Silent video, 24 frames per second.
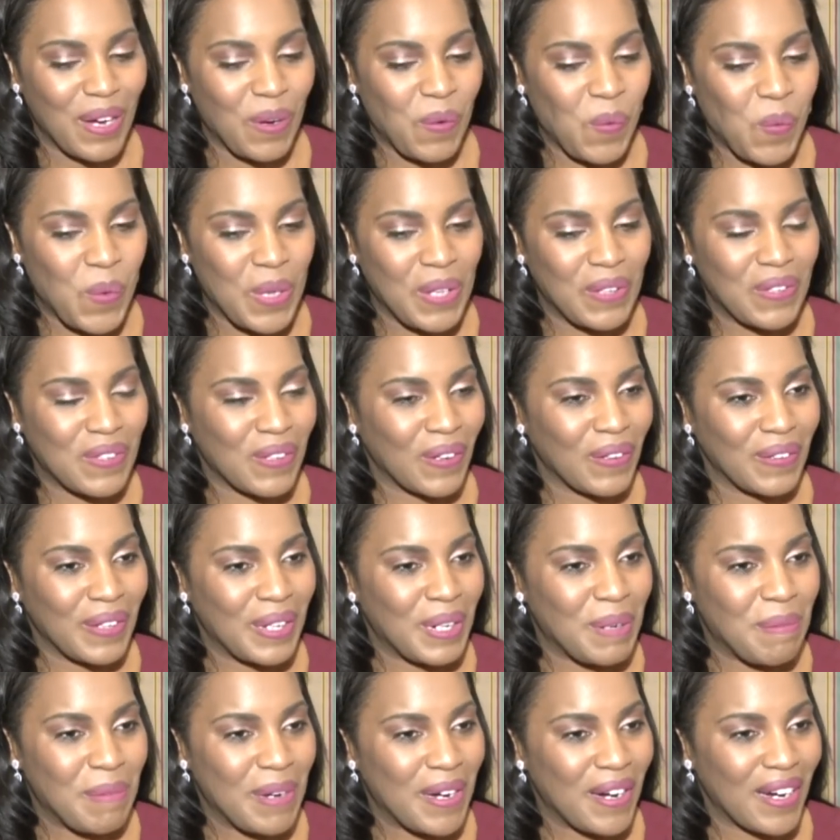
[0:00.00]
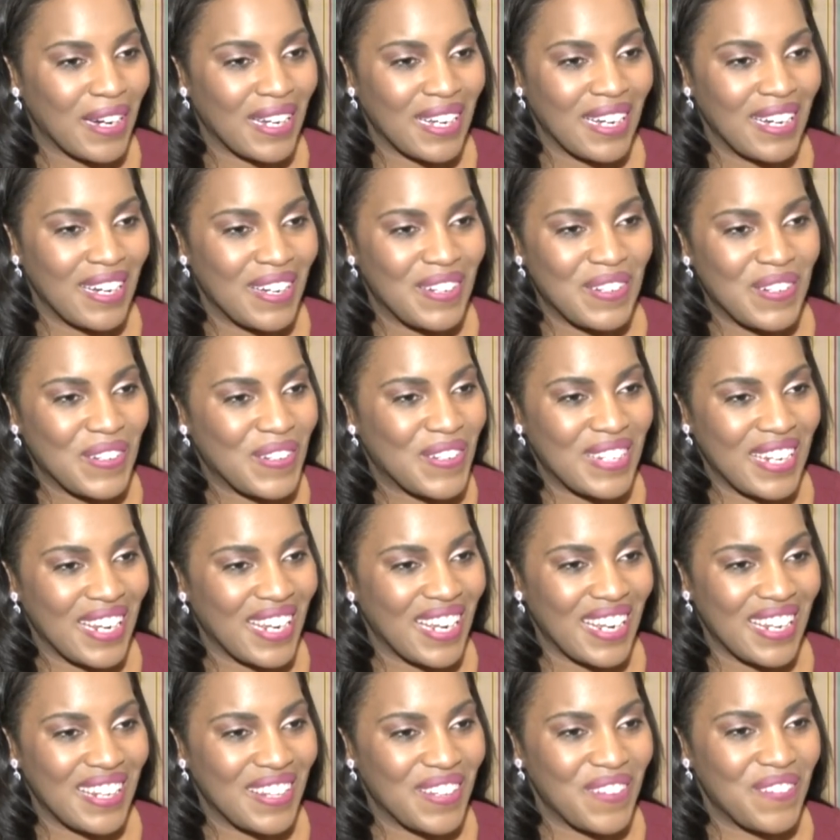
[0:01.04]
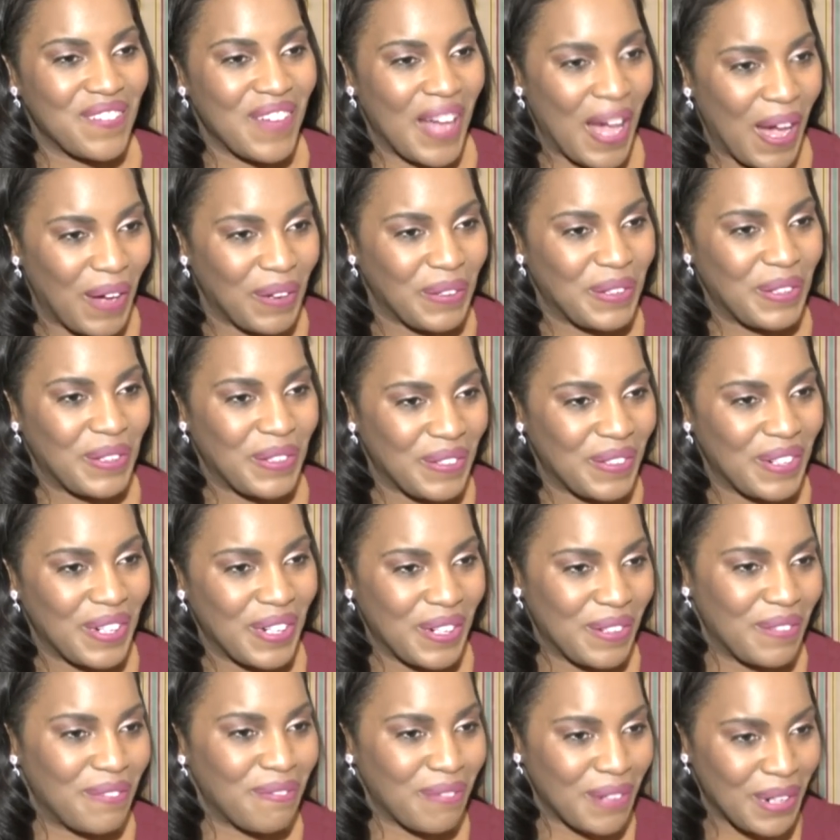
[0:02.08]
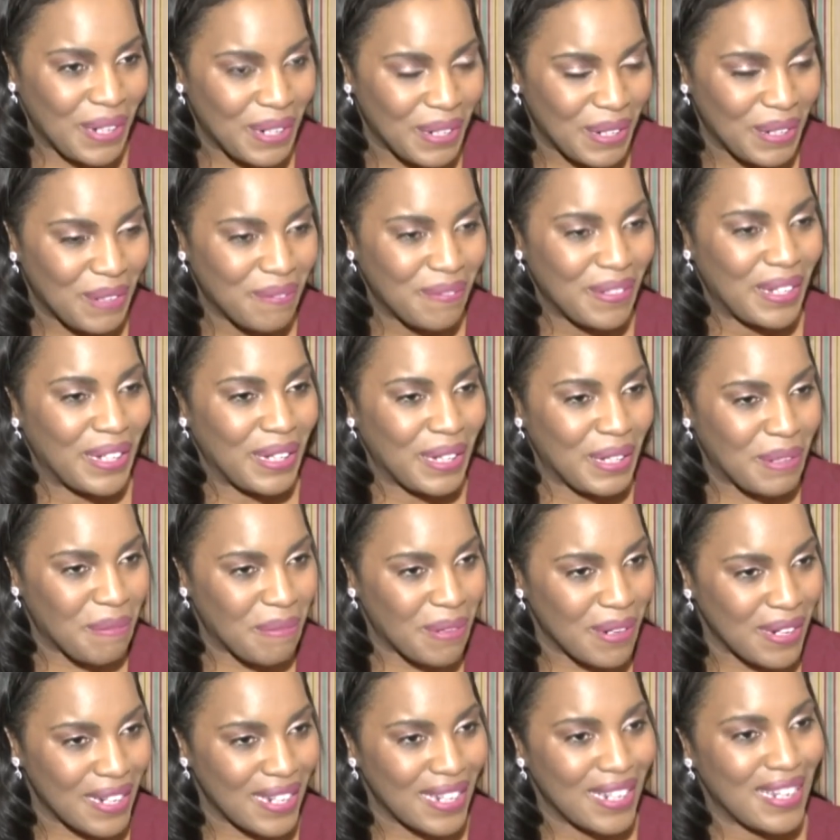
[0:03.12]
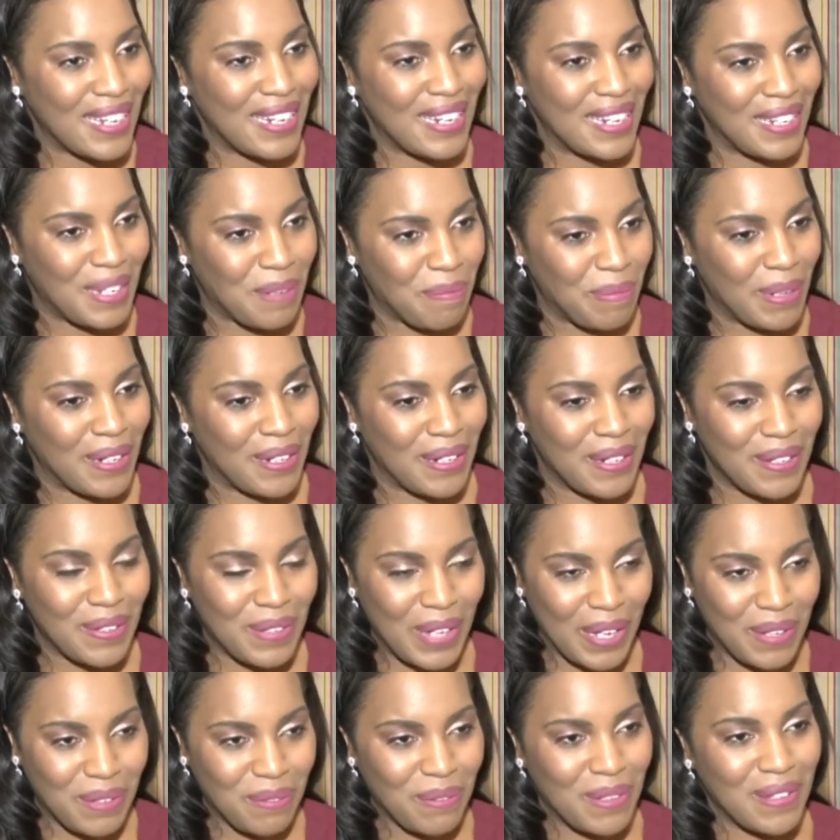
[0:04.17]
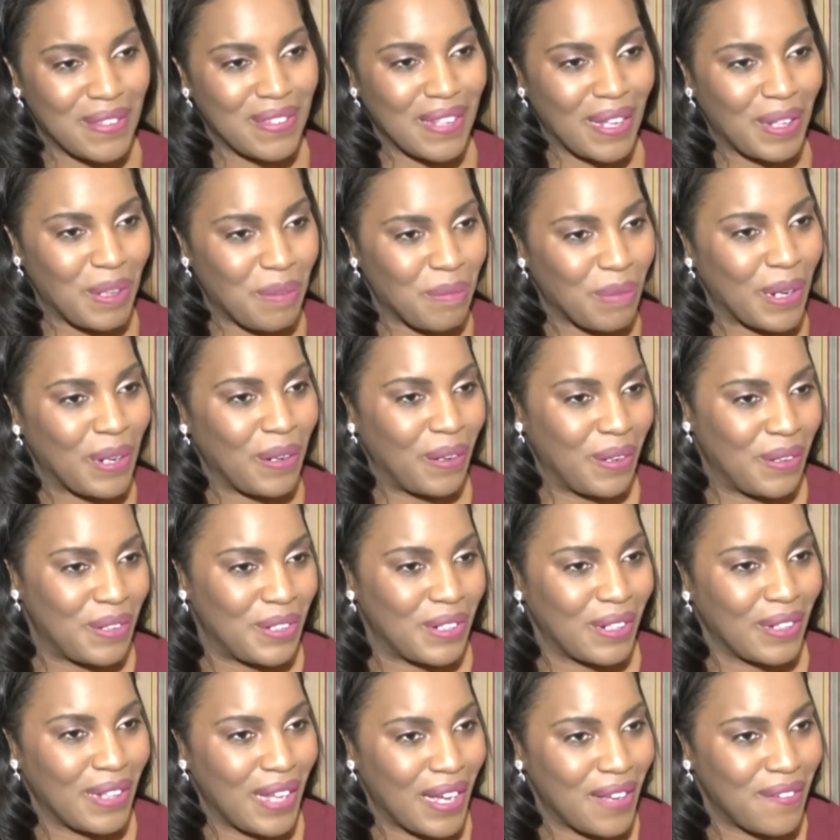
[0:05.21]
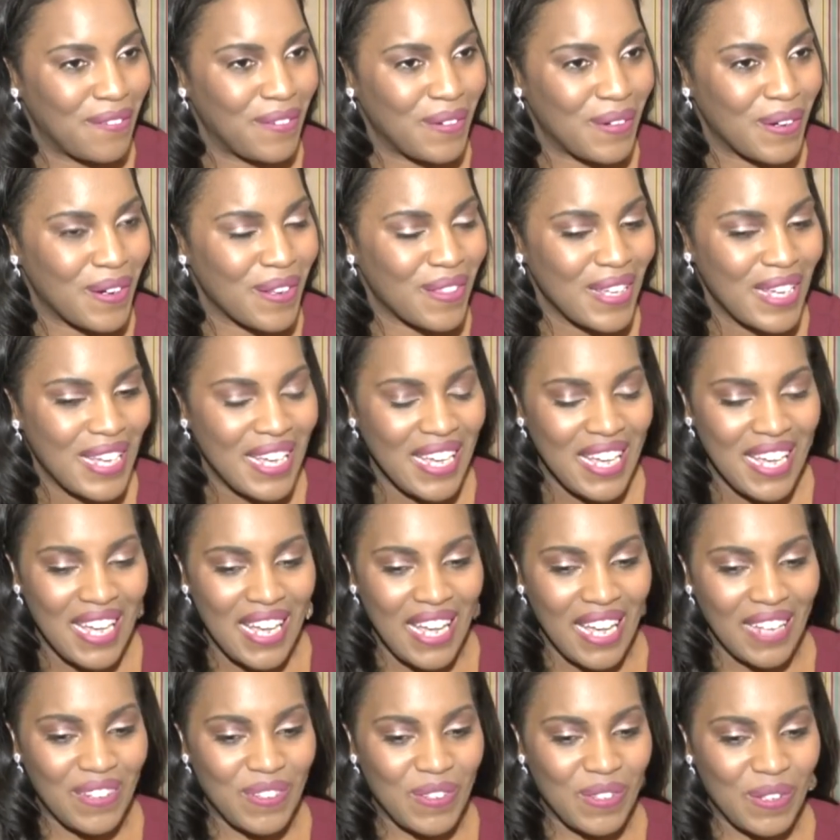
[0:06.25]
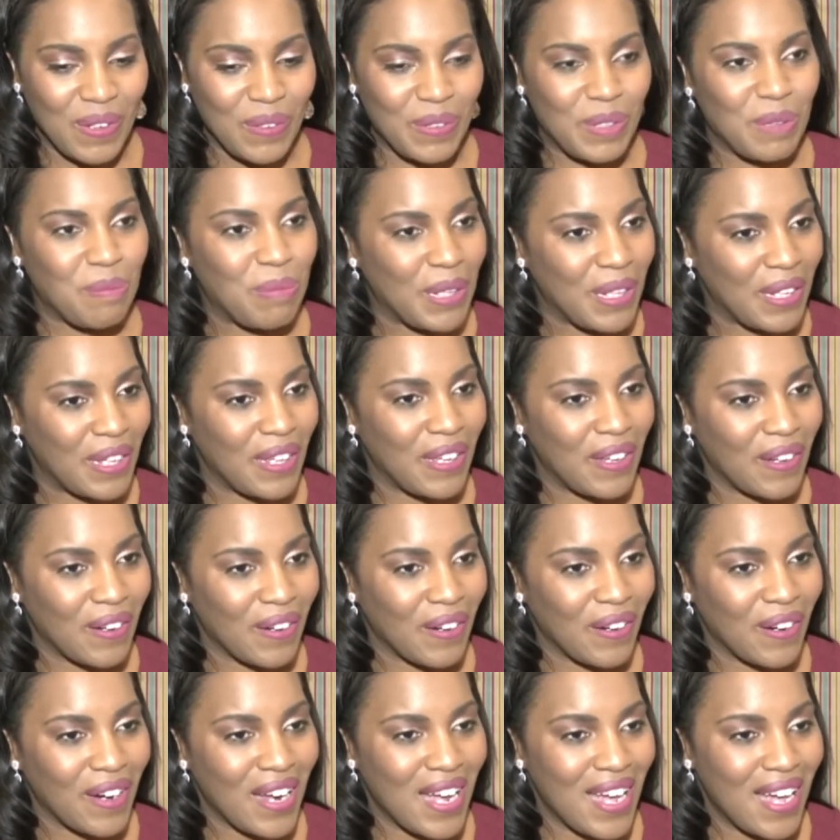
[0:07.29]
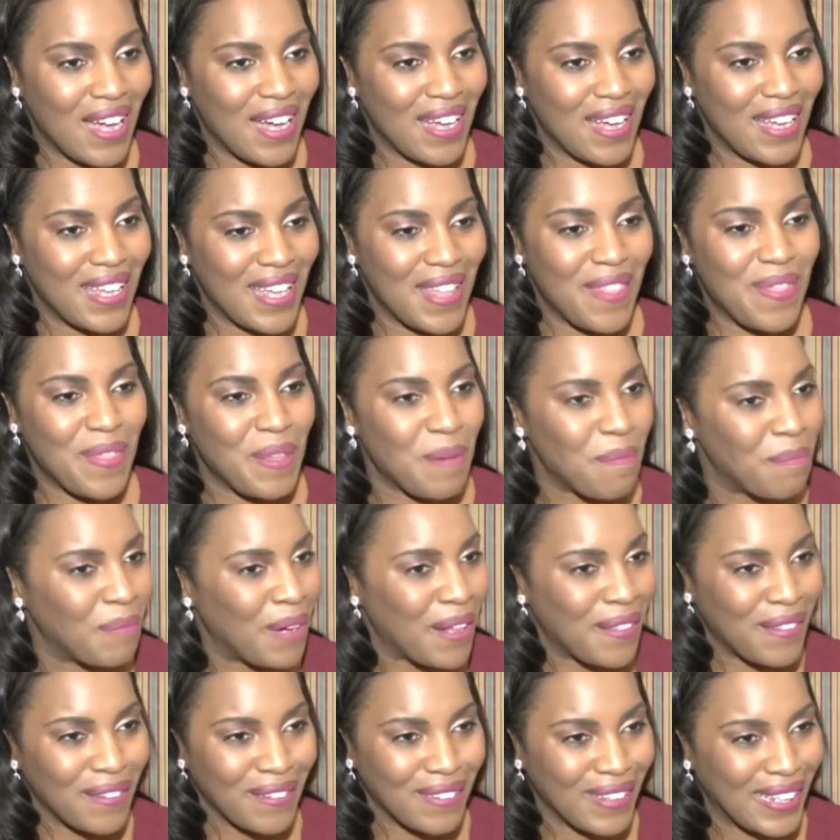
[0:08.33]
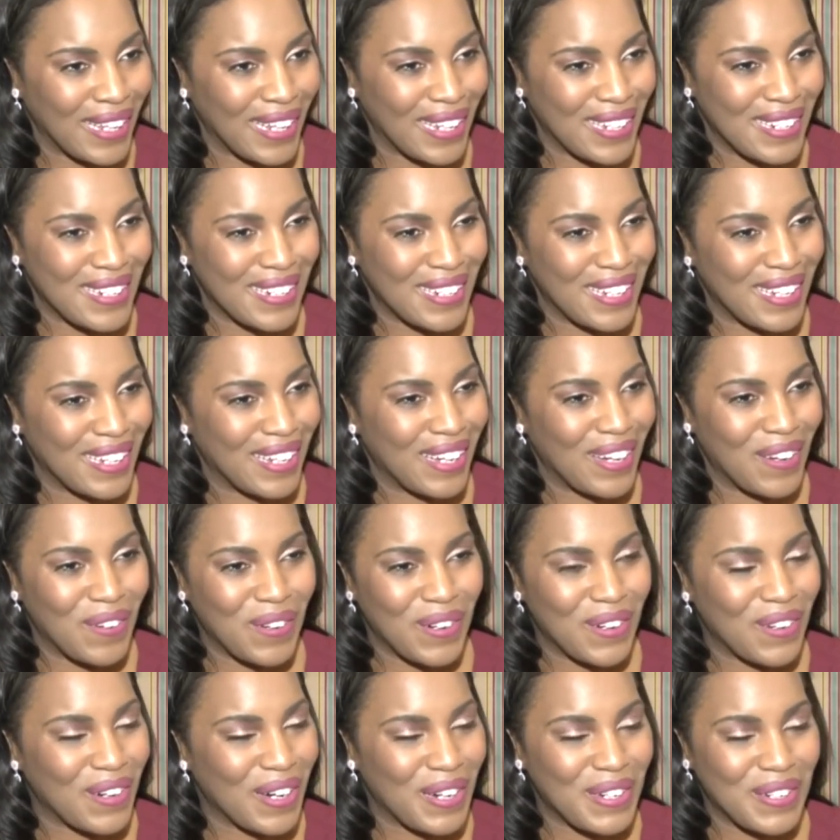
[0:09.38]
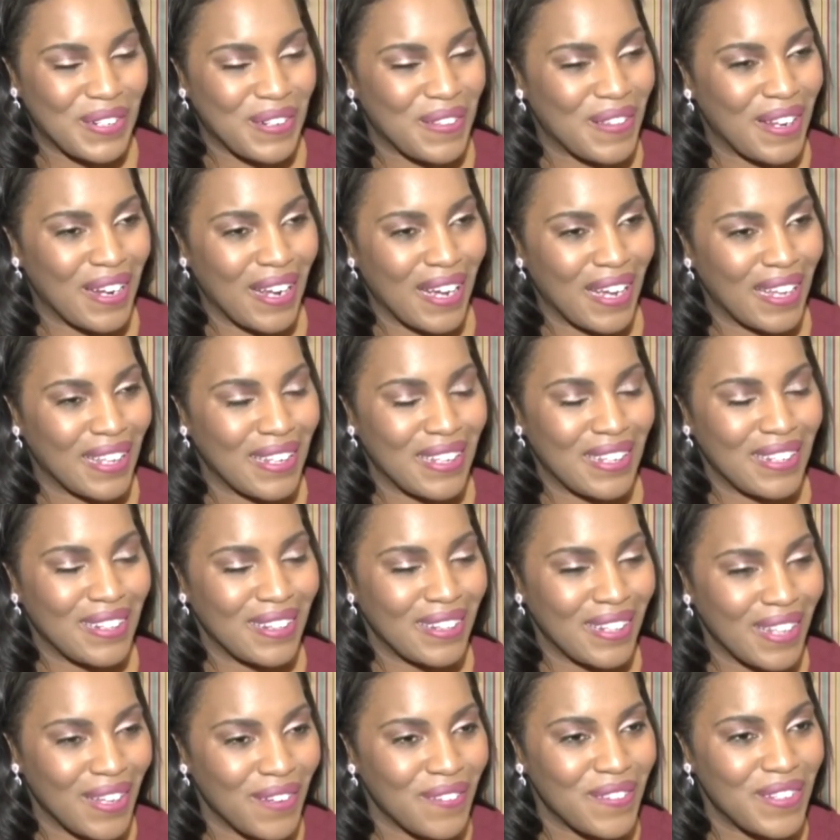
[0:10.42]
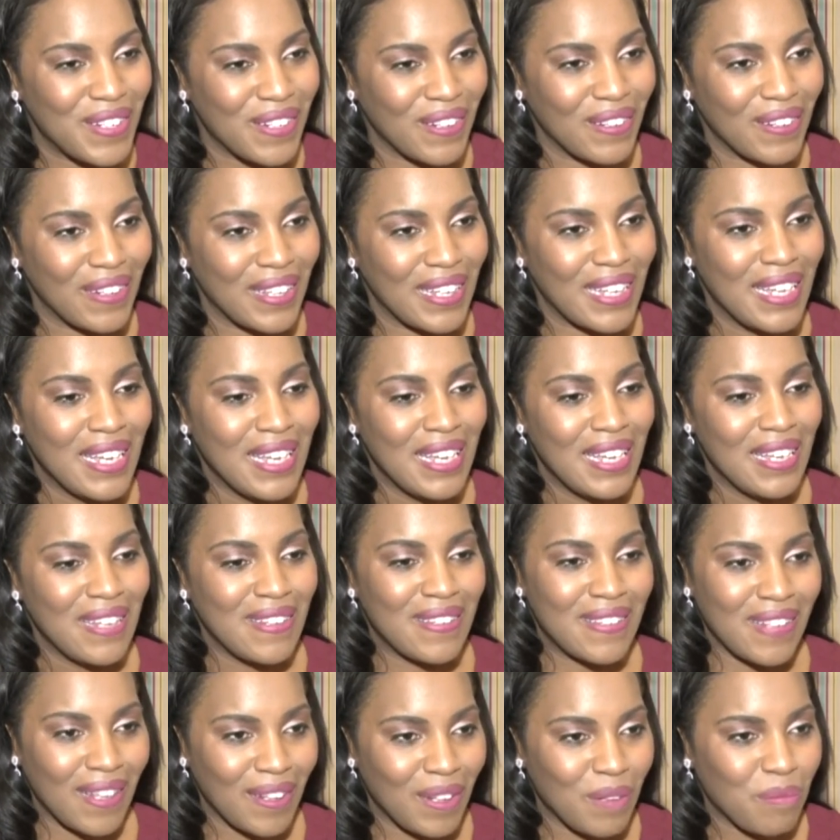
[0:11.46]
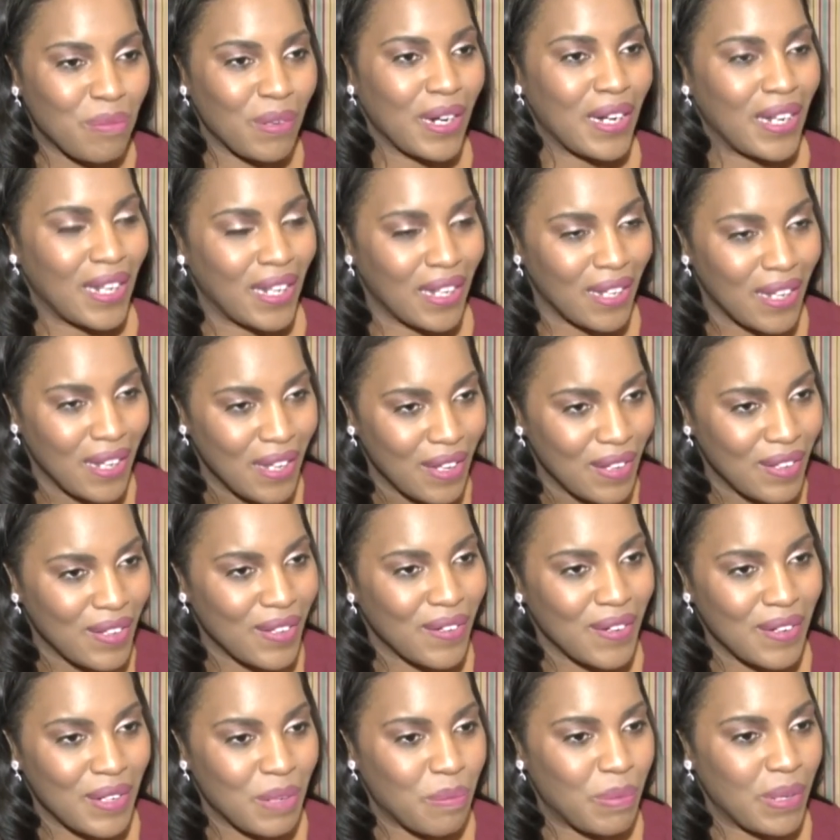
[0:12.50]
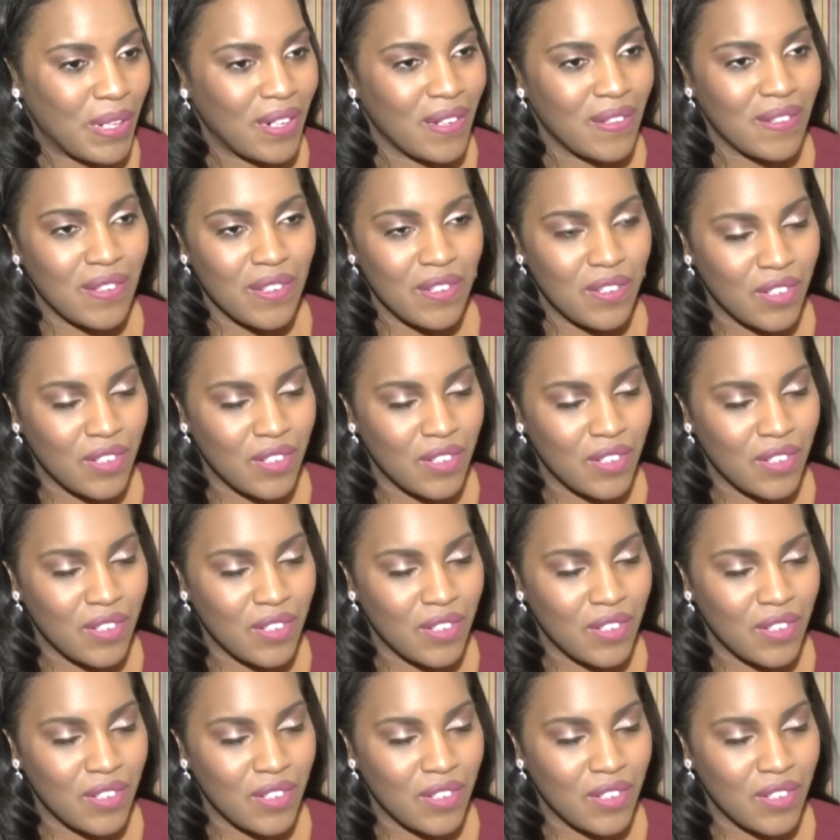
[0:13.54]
We certainly in America understand the value of freedom and liberty and independence as we celebrate on July 4th, and so to be here in the motherland, a country that I love dearly, celebrating your independence.